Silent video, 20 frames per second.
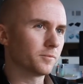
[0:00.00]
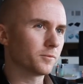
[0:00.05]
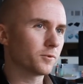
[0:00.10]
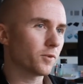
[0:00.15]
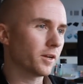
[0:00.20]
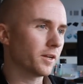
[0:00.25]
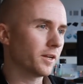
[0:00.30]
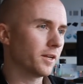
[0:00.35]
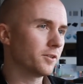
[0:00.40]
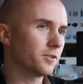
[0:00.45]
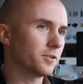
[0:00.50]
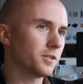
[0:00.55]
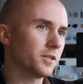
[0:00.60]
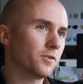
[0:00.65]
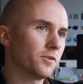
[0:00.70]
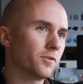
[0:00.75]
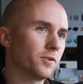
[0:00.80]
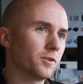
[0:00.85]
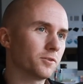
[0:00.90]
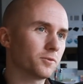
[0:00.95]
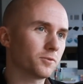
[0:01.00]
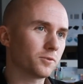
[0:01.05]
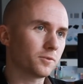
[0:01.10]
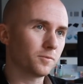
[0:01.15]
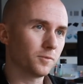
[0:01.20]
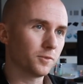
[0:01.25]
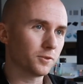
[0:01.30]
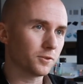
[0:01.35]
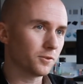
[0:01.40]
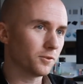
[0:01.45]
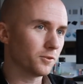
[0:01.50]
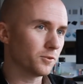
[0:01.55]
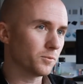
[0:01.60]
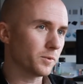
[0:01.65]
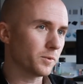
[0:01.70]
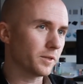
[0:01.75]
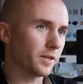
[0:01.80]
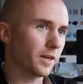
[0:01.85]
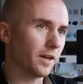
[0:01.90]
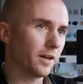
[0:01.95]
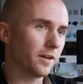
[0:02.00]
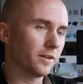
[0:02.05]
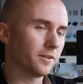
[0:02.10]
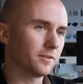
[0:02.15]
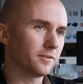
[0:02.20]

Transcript: try and engineer it as good as we can.